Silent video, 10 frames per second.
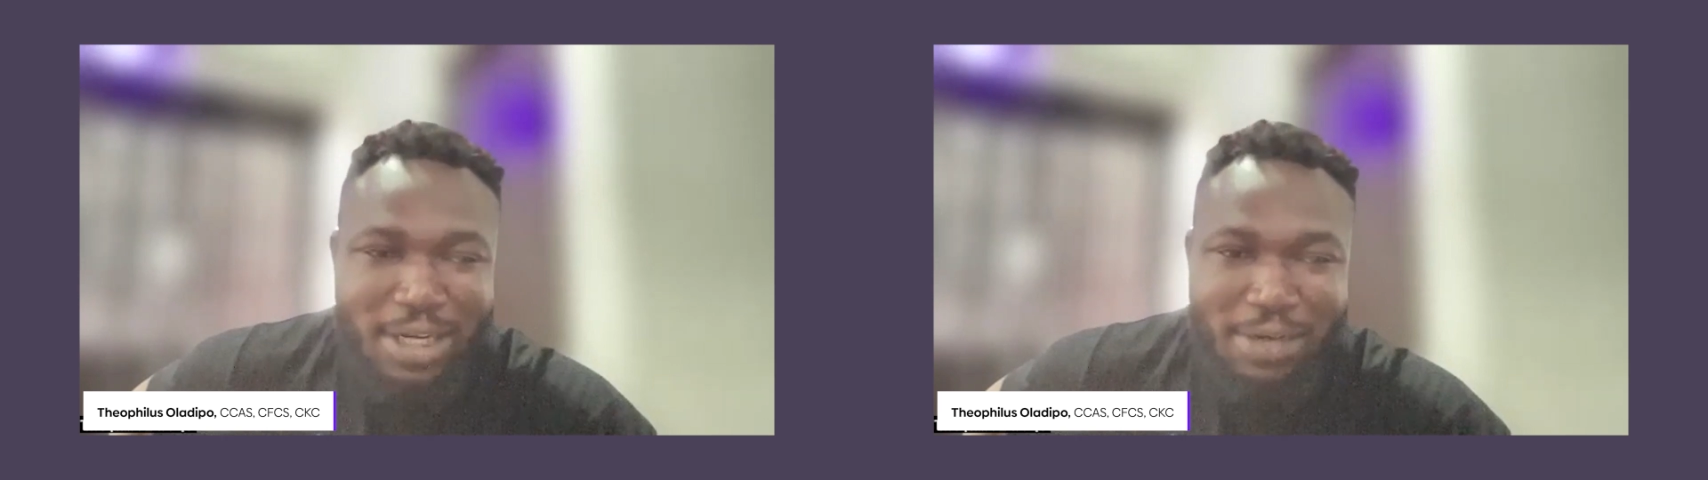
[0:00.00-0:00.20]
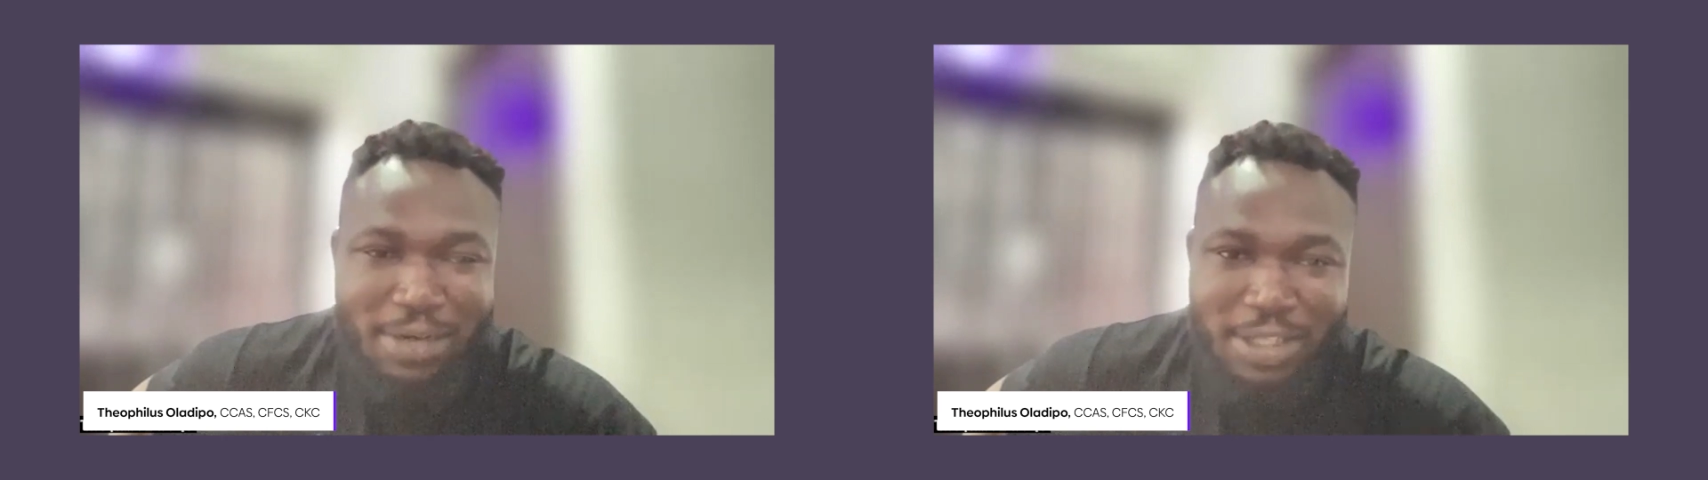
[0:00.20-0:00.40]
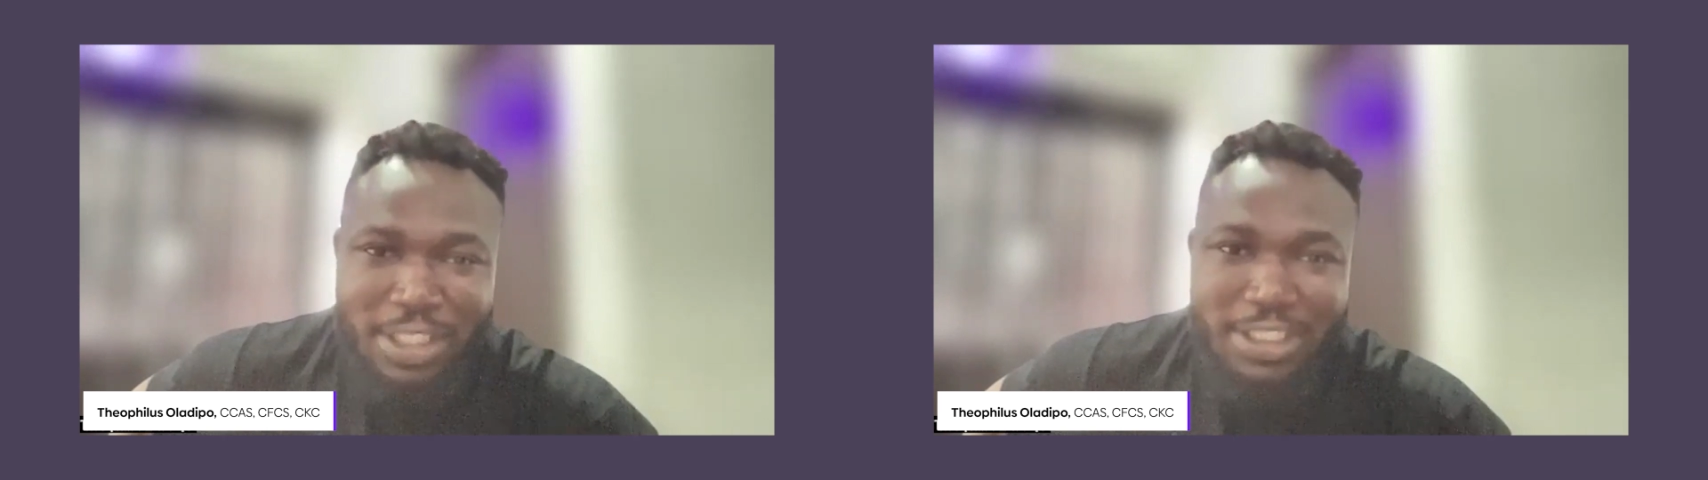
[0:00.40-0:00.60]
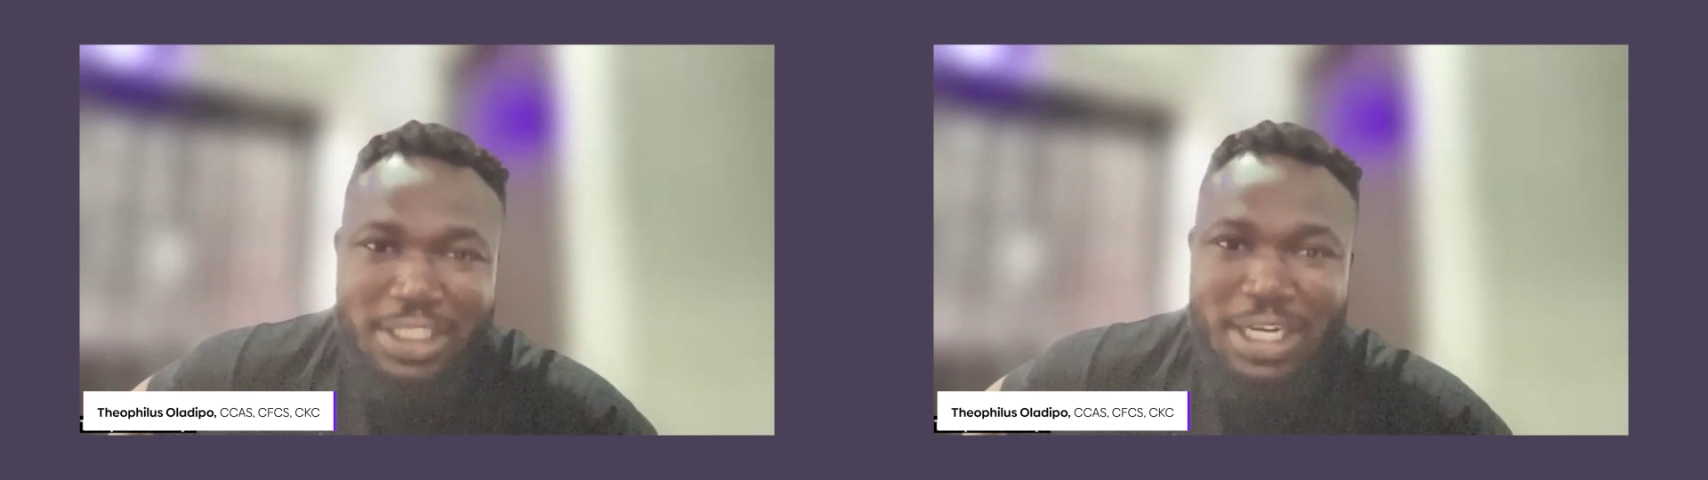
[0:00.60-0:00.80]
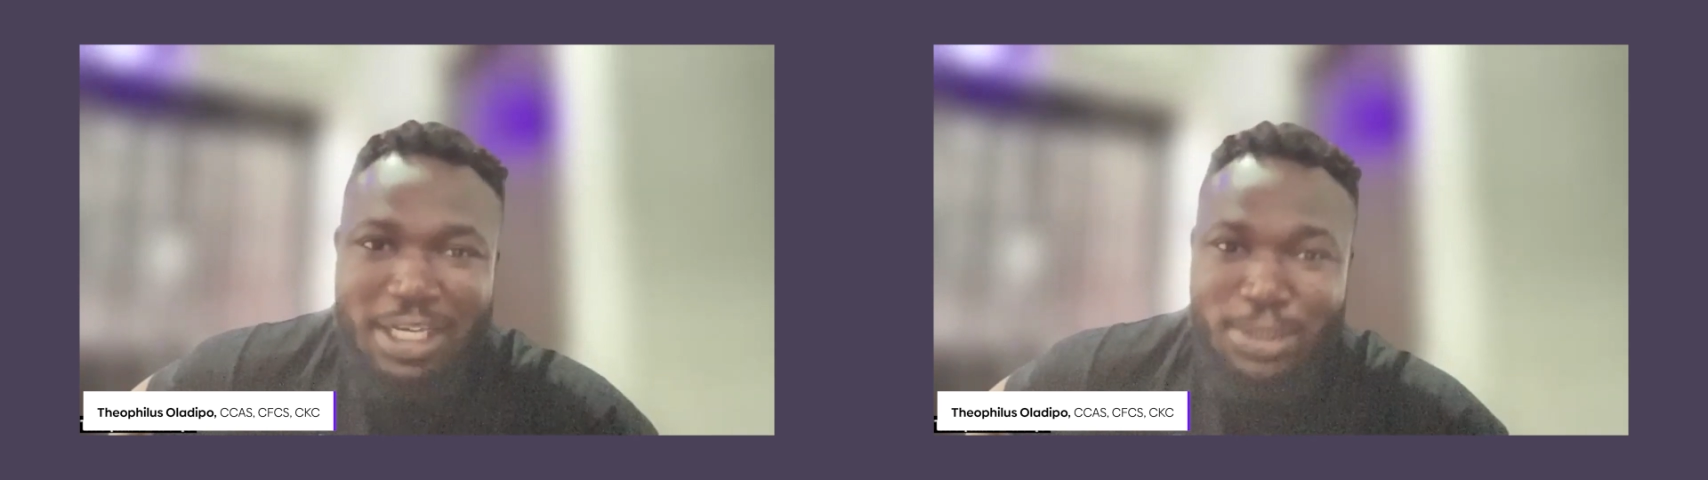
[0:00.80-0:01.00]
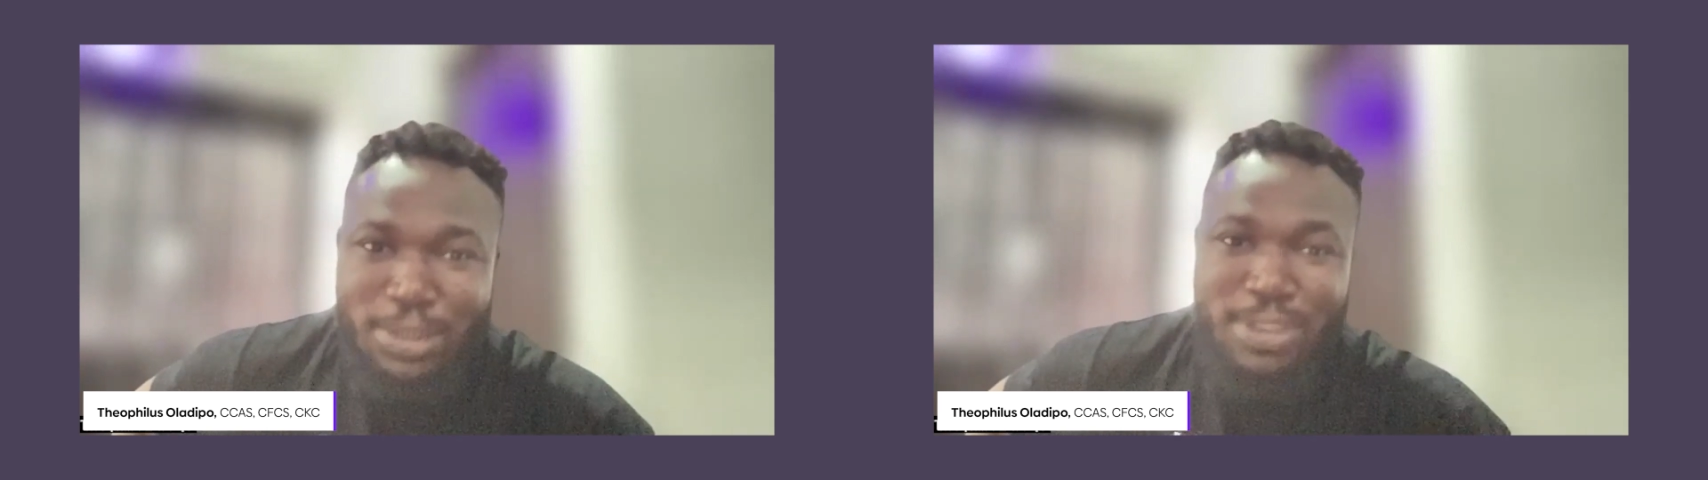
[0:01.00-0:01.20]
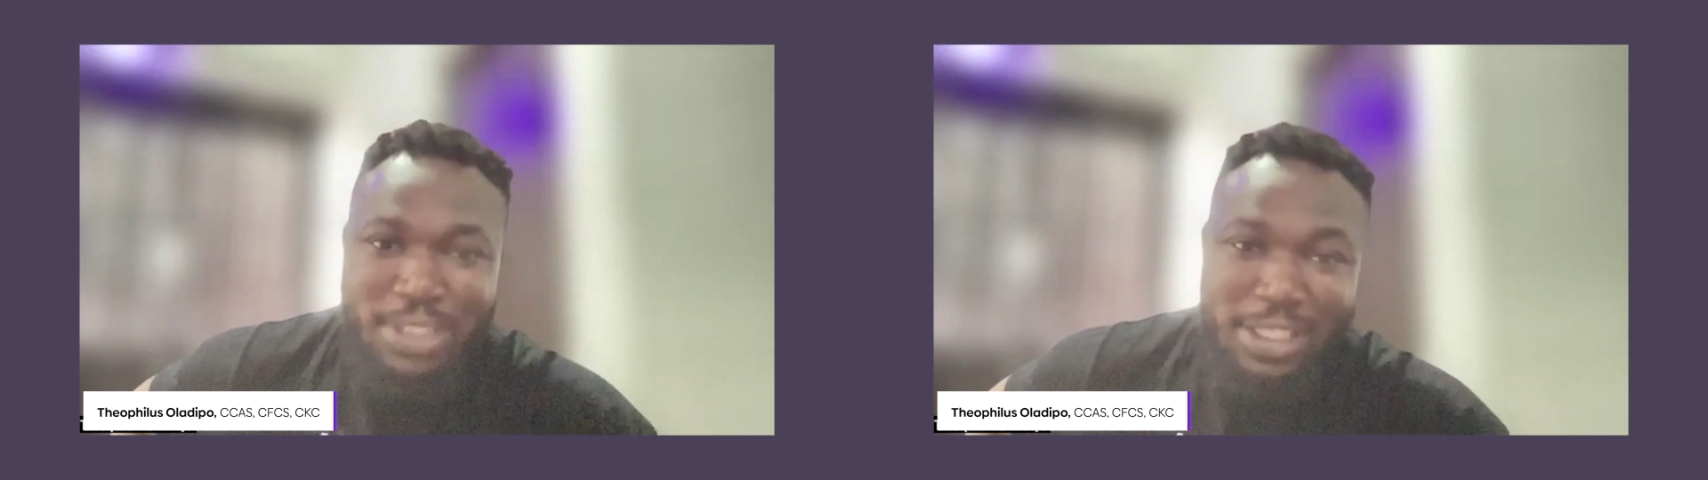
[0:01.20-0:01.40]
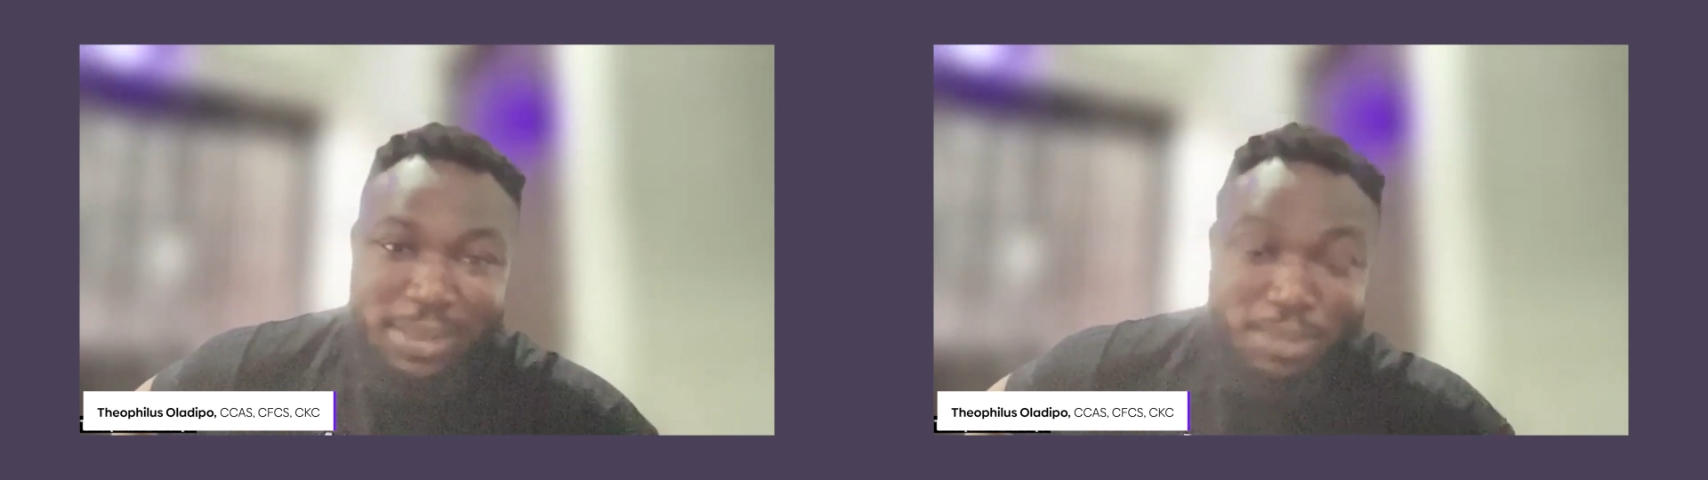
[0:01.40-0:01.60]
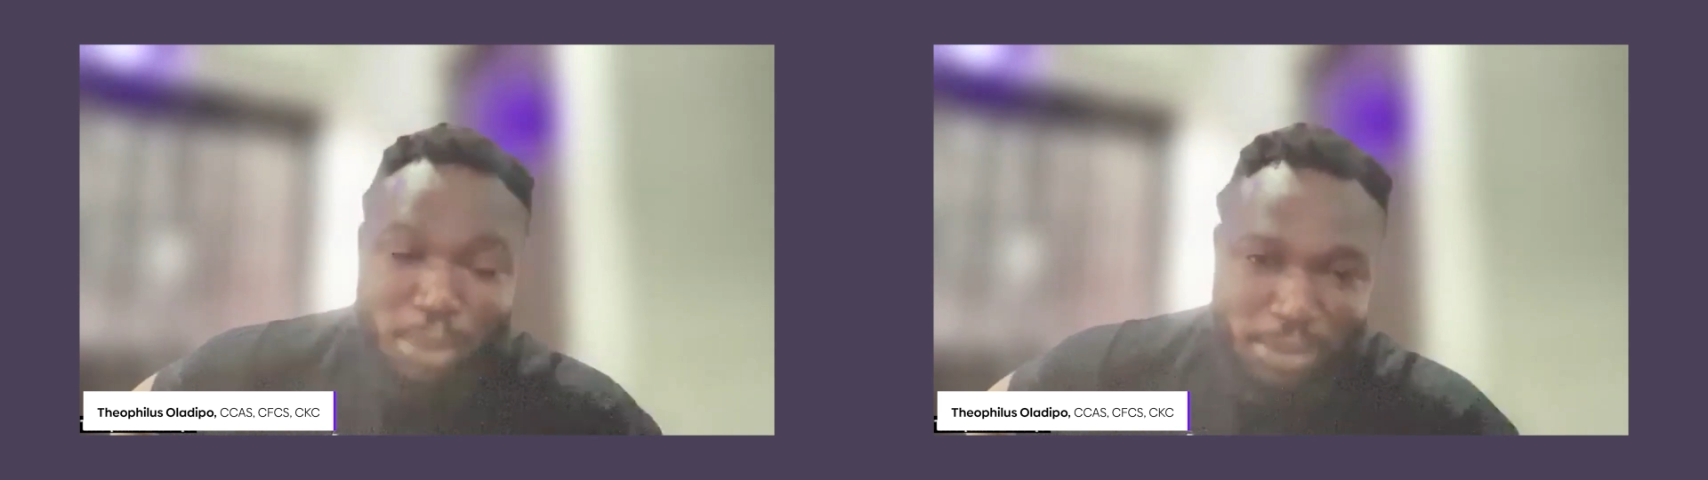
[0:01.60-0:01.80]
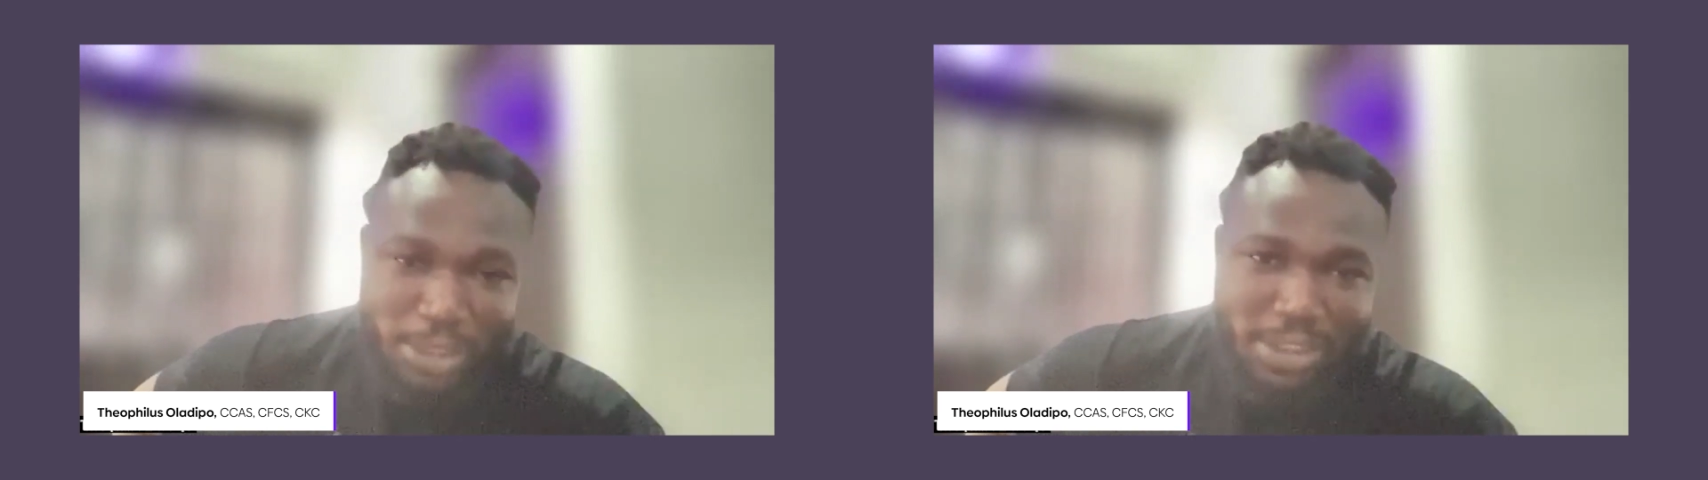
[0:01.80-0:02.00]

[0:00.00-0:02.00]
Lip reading: of regulatory actions in public.